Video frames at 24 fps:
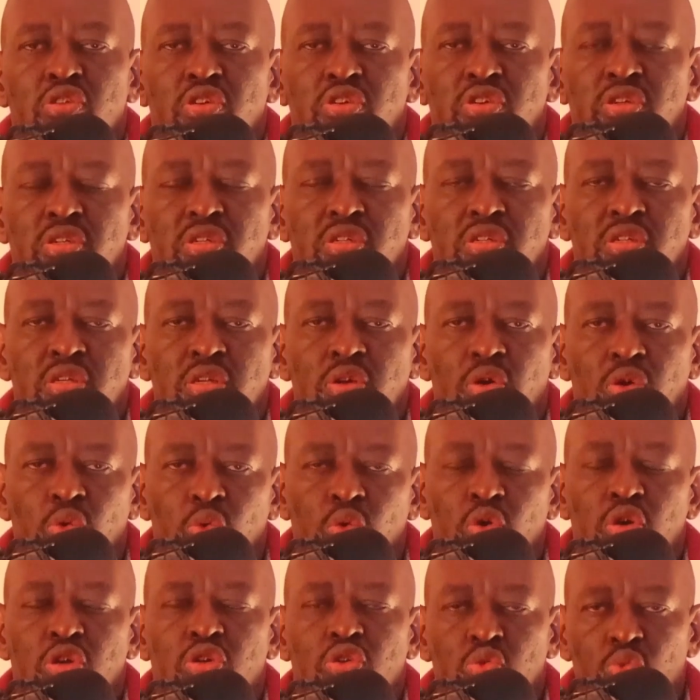on
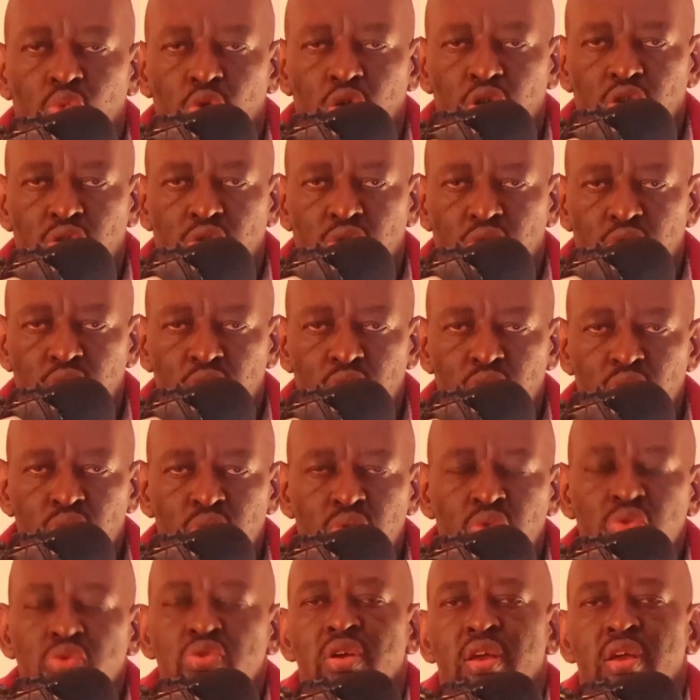what you want to do